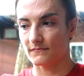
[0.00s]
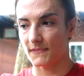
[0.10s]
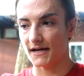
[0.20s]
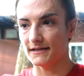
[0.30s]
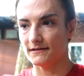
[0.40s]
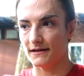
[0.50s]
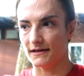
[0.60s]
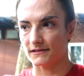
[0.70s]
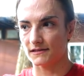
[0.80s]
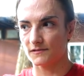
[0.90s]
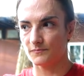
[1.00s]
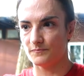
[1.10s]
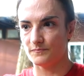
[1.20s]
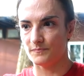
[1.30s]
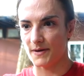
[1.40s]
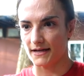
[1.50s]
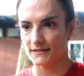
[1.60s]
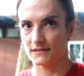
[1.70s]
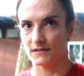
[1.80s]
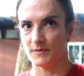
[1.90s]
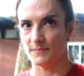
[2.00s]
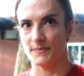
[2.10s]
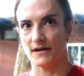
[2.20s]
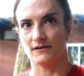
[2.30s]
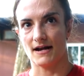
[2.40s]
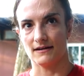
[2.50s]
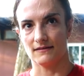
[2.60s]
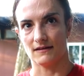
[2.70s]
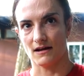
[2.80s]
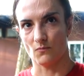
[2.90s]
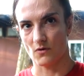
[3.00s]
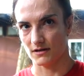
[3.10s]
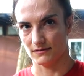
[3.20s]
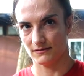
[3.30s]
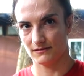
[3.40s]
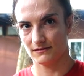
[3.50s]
I didn't expect to be better at it than I was,